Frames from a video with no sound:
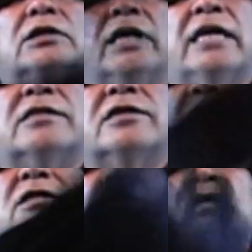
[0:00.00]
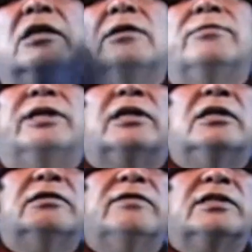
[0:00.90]
As such,
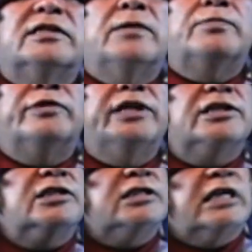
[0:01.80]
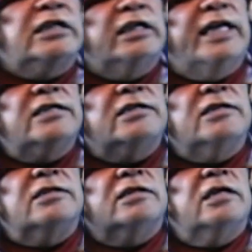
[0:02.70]
because of the separations and the
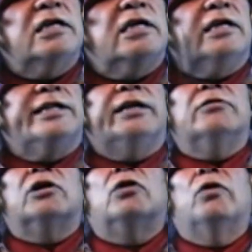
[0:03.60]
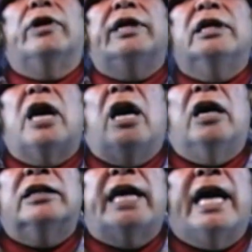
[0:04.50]
lessons they were going
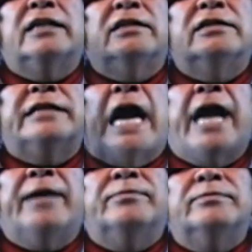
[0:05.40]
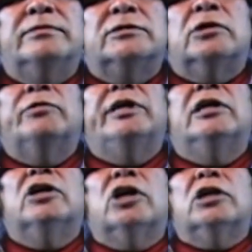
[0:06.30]
on at the time. So we
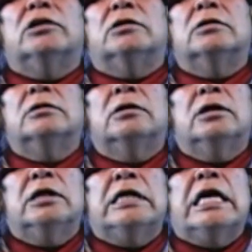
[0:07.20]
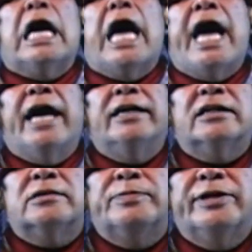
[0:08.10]
learn and
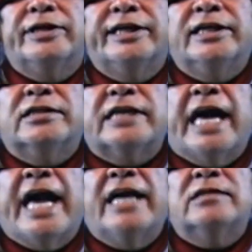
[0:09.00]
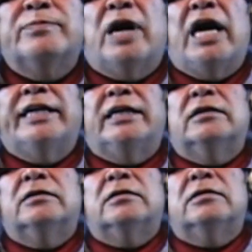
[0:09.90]
experience as body.
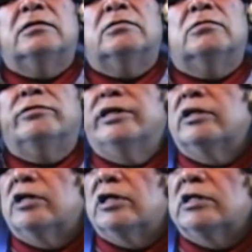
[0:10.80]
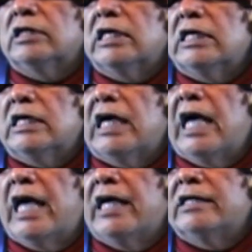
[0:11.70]
We learn
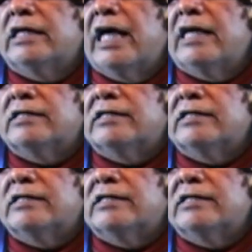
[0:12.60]
and as